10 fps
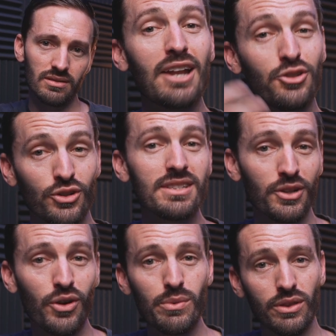And you
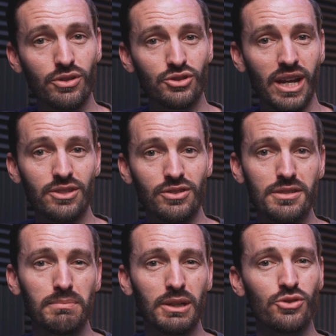disagree with those changes
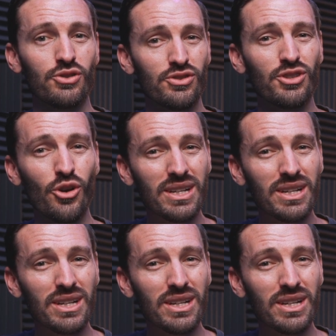because you're so